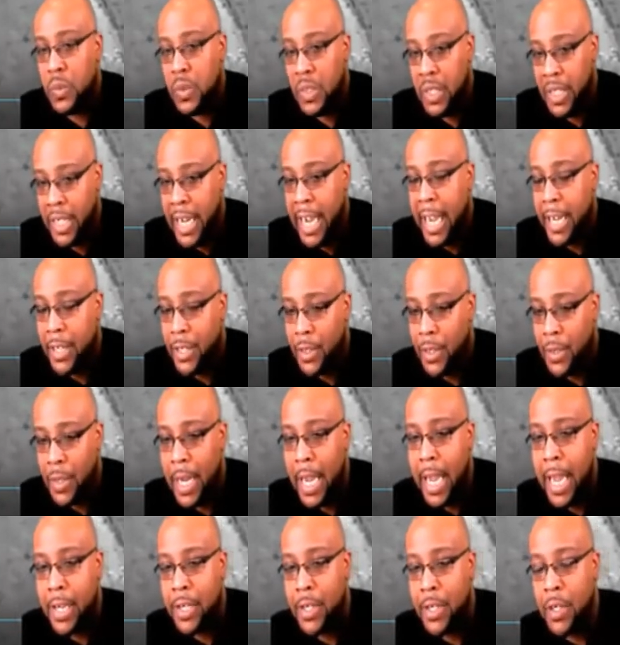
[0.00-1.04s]
Got
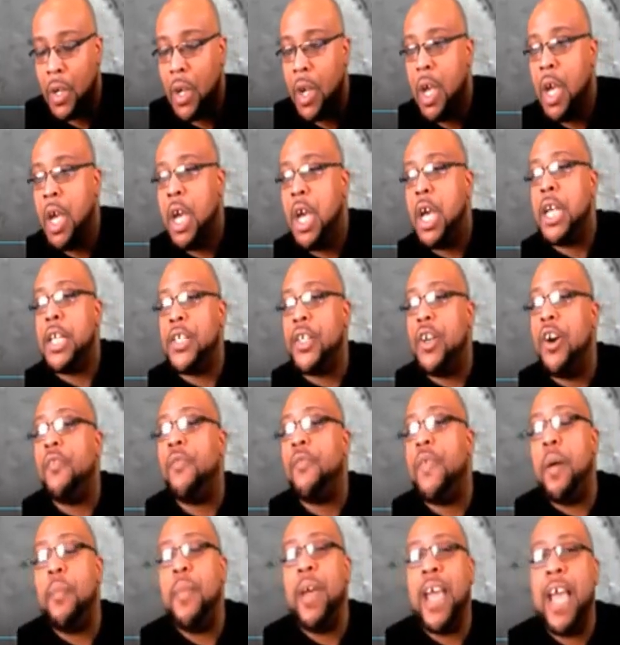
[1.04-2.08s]
you. So if
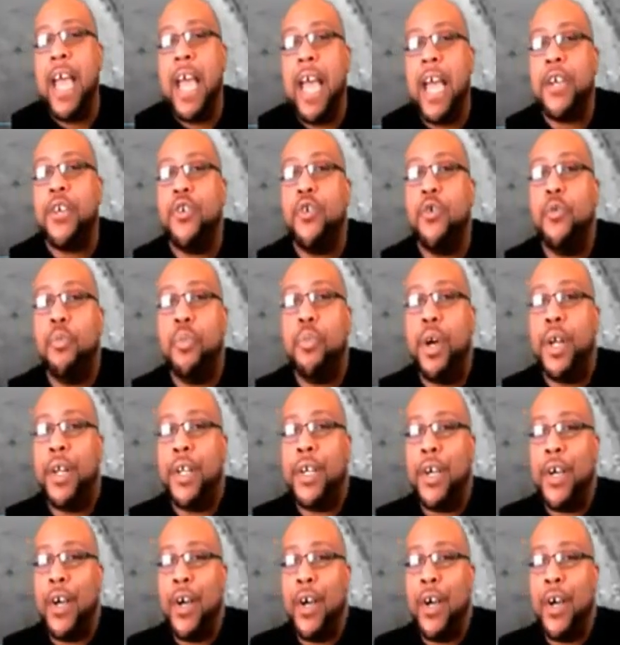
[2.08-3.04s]
I may ask you, brother,